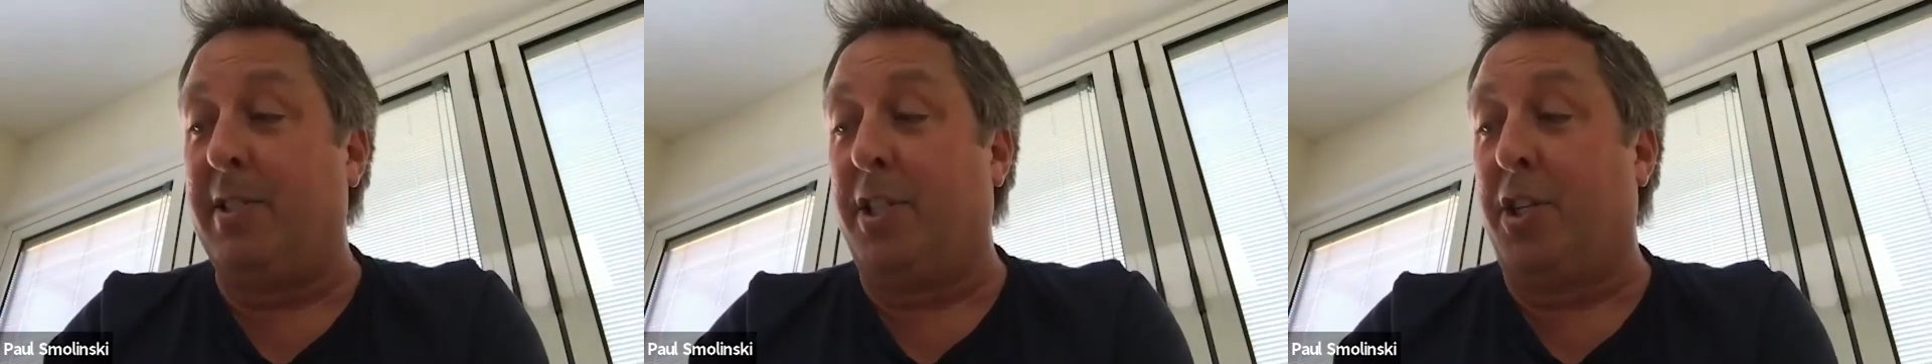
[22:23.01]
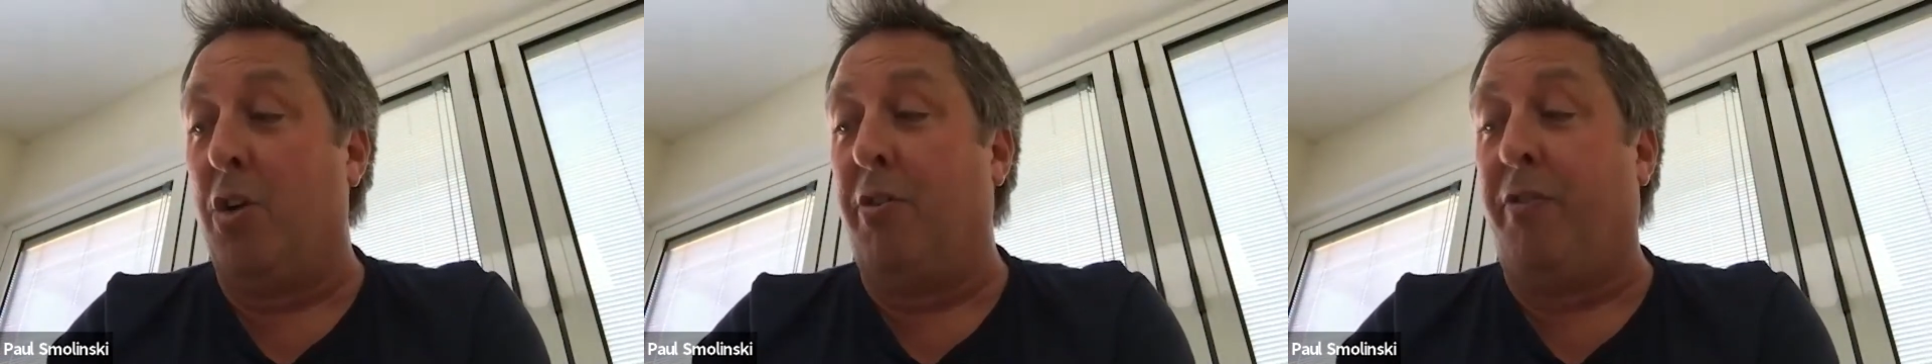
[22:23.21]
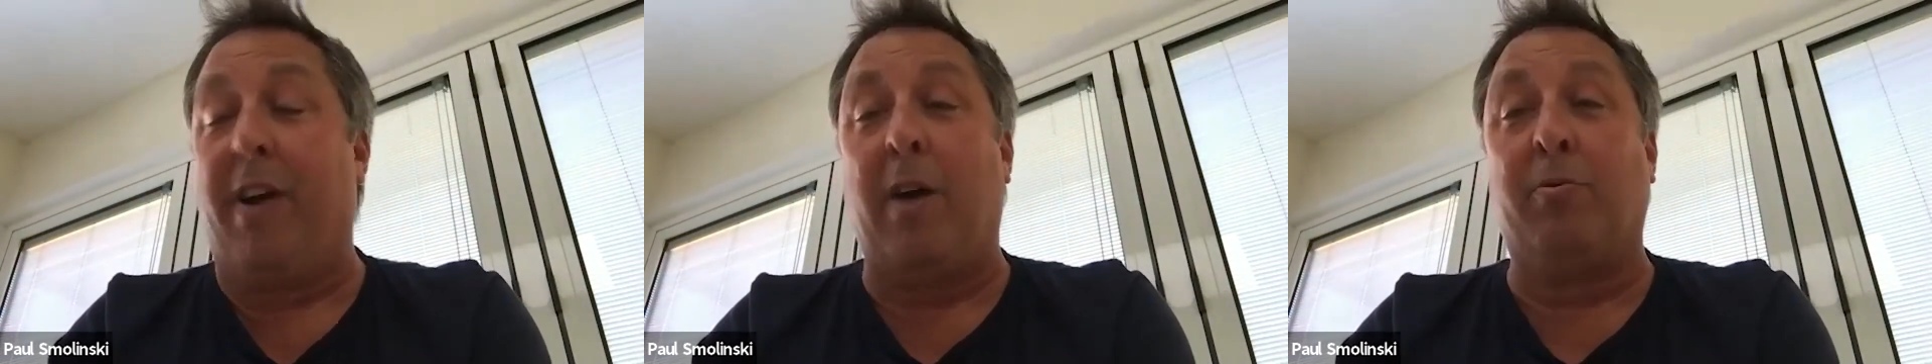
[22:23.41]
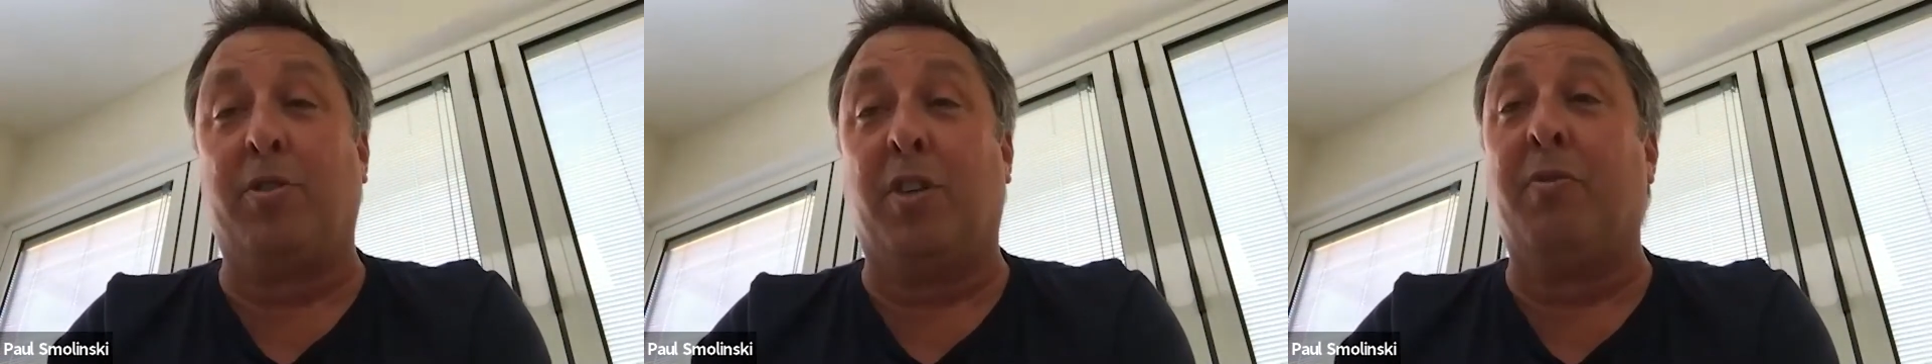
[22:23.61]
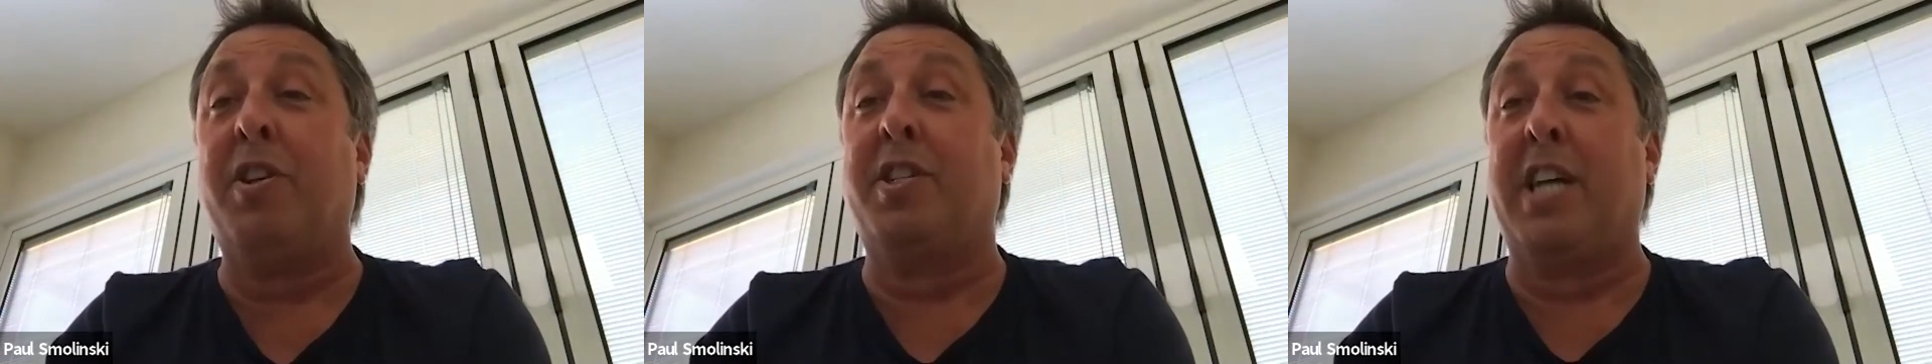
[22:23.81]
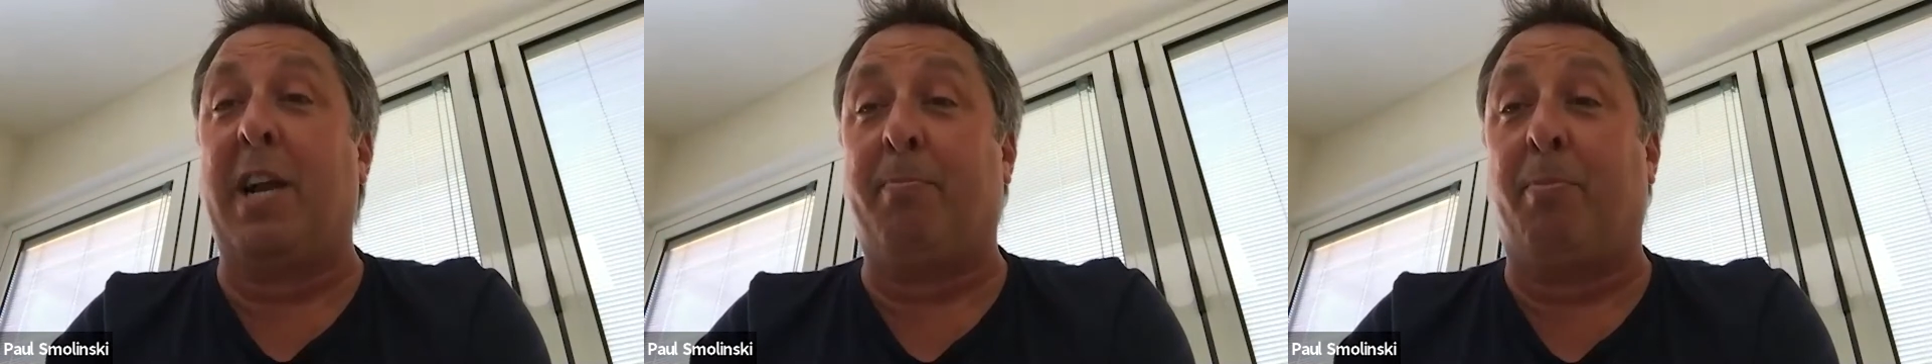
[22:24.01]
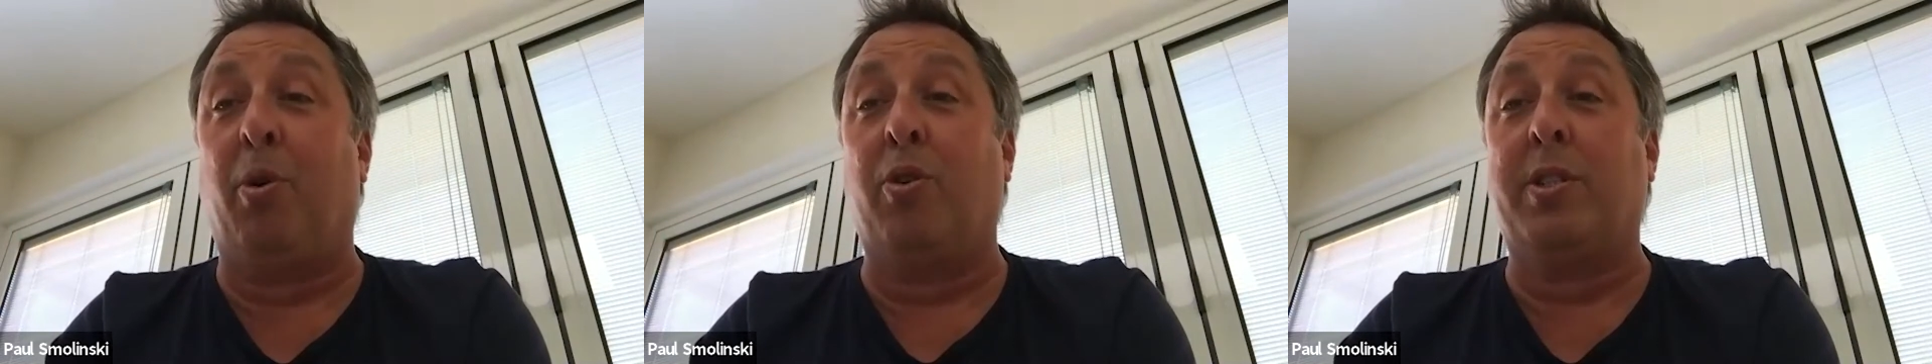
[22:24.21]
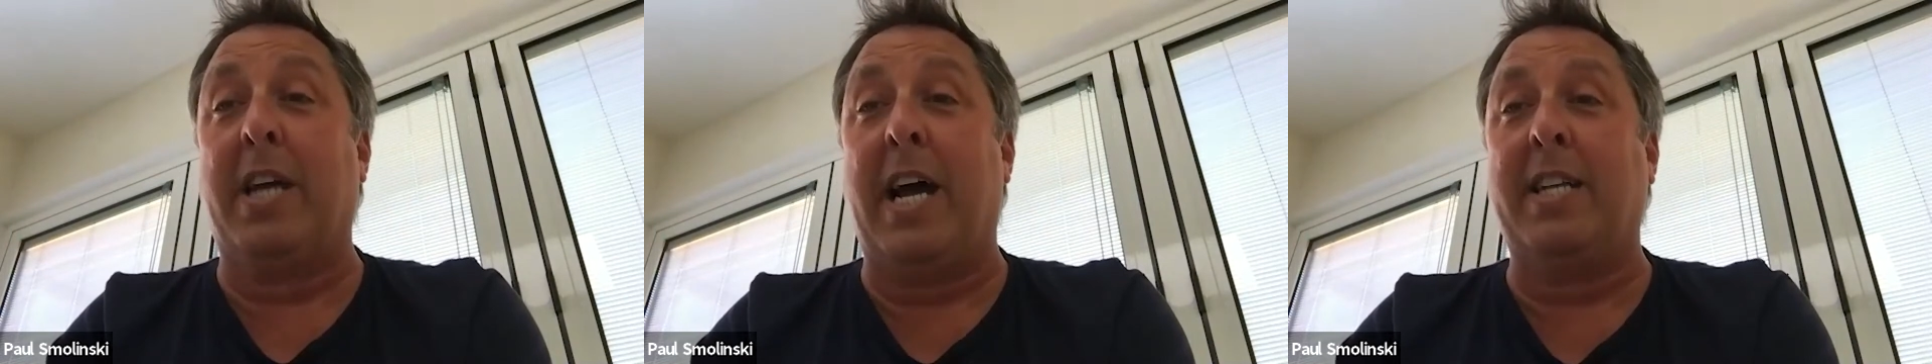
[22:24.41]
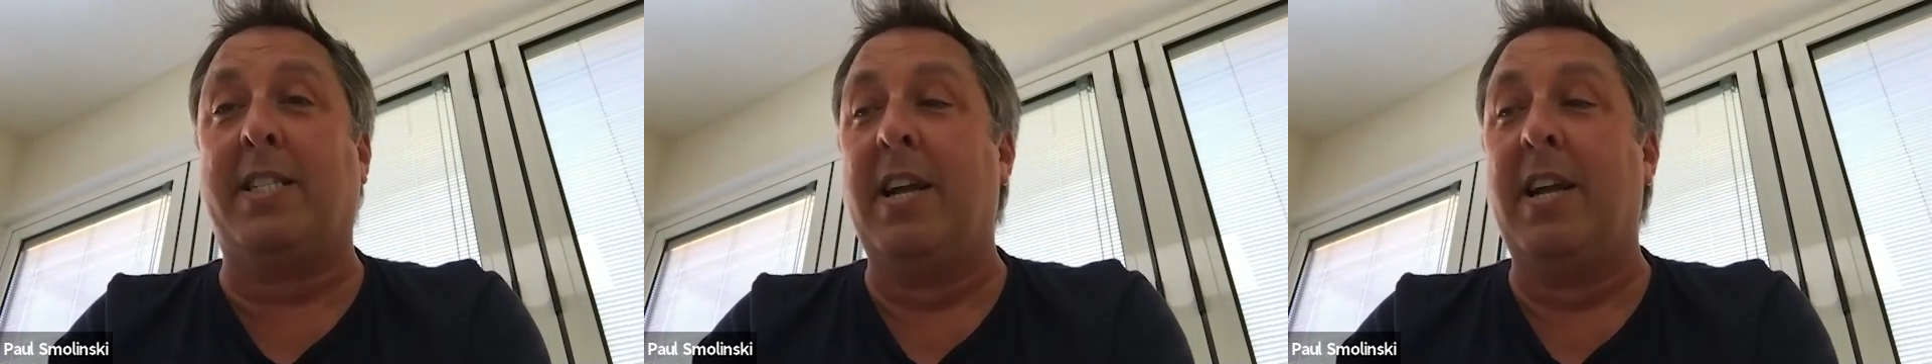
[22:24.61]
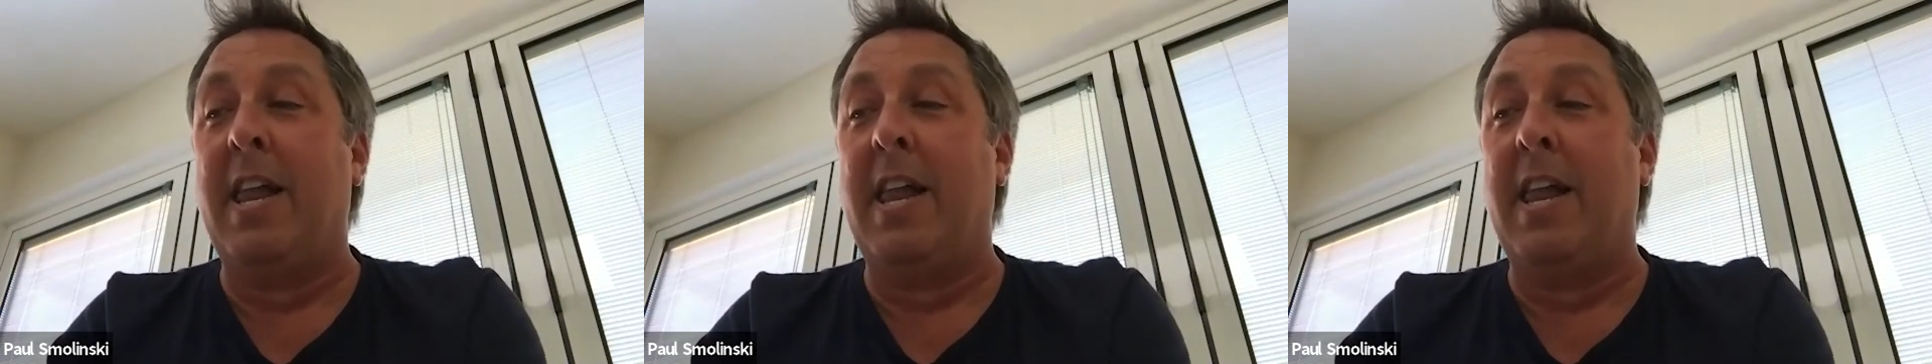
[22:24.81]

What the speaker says: co-founder of Rich Dad Poor Dad,